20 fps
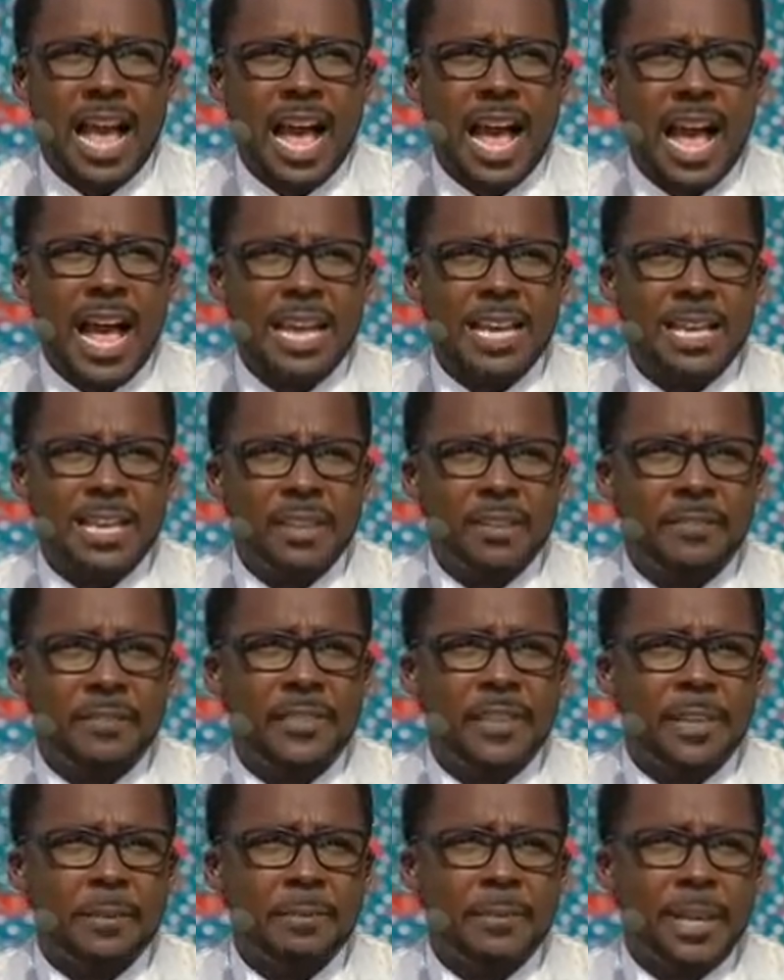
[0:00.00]
I
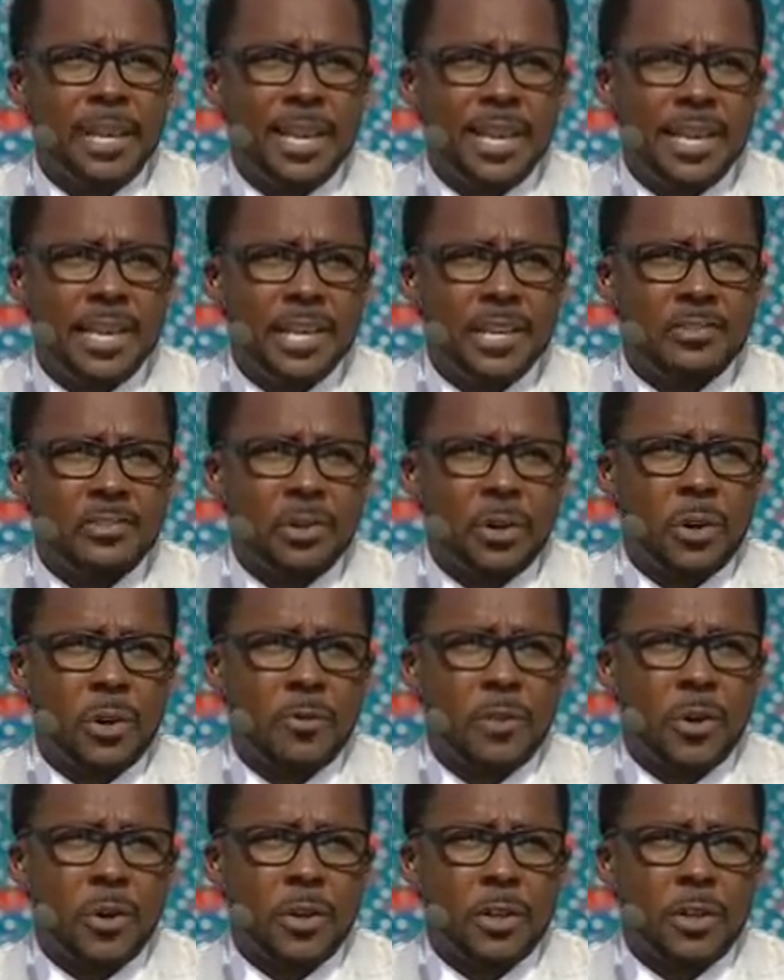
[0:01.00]
give them the edge
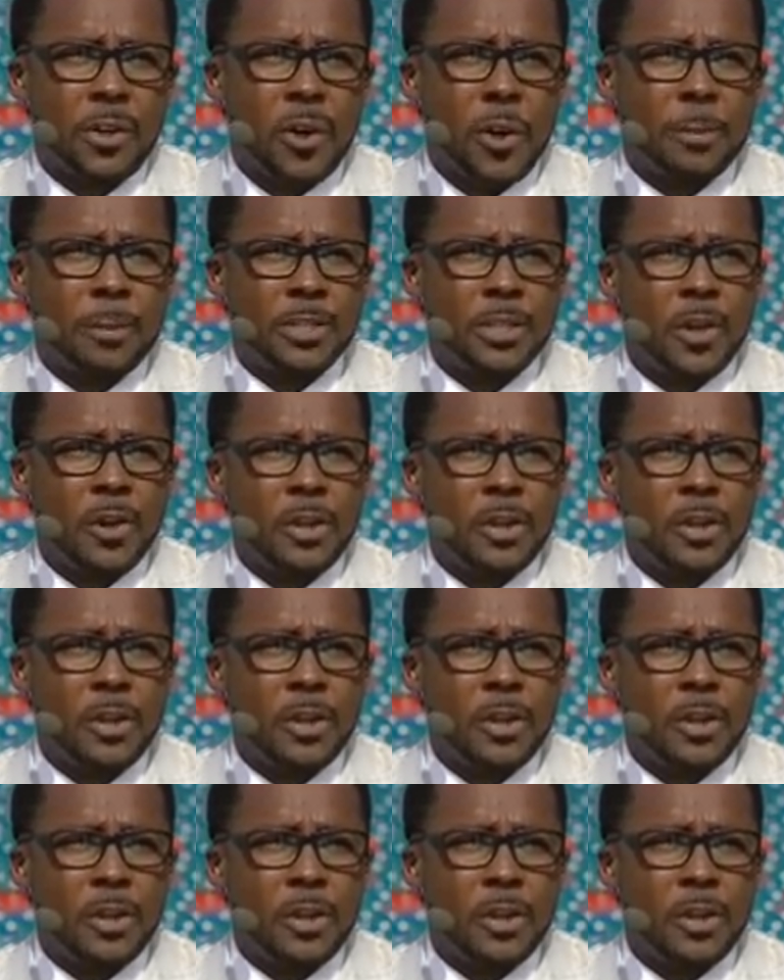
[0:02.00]
over Oklahoma. And